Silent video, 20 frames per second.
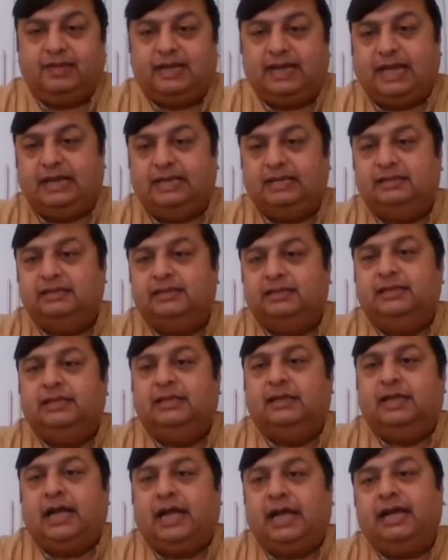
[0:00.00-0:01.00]
And
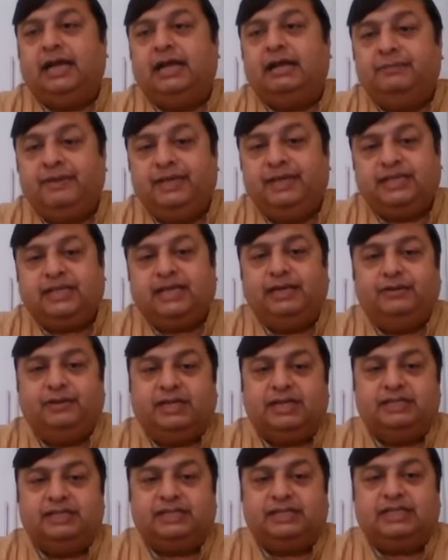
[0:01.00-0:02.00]
higher beta, you
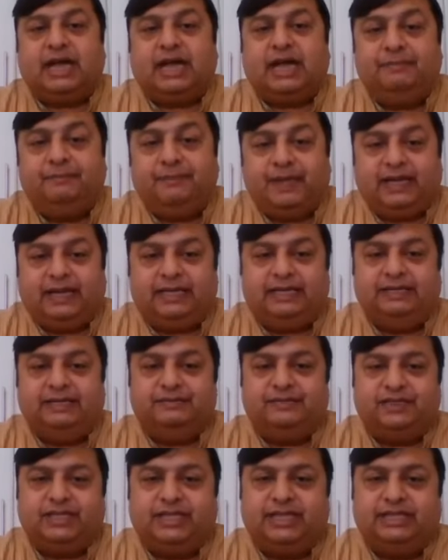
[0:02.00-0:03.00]
can say the
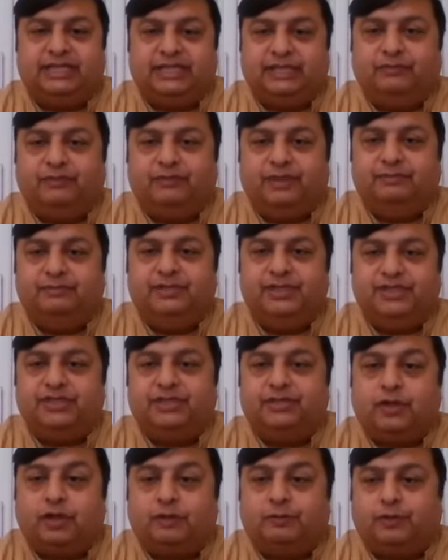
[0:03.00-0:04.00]
hyperactive state, which
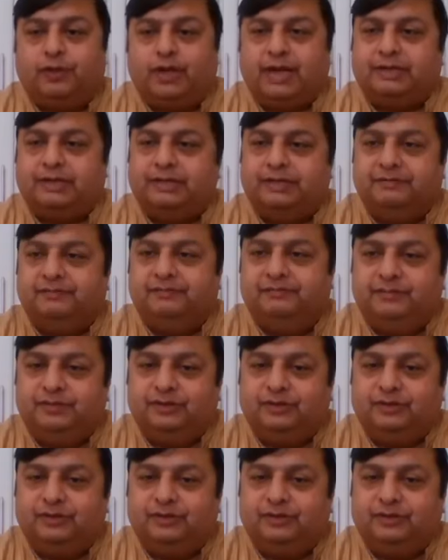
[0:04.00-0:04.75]
is not productive.